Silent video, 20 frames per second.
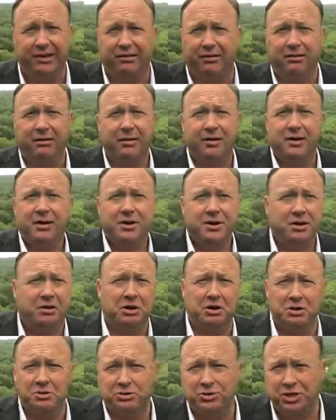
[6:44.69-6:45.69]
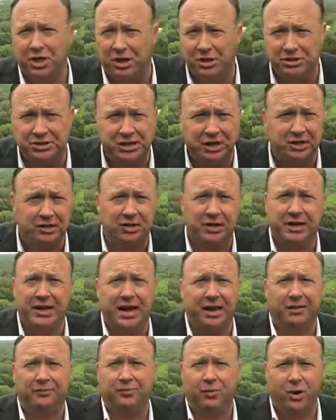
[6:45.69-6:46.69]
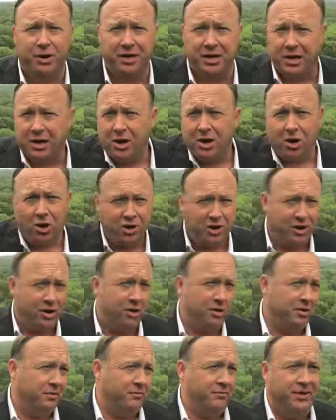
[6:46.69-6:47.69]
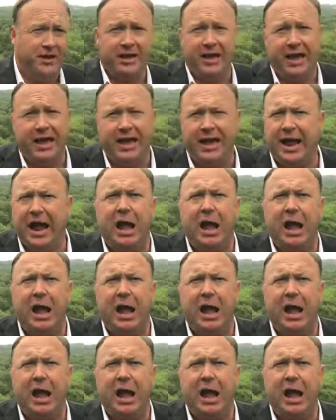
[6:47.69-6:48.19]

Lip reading: or you're in New Jersey or you're in California or you go to the VA.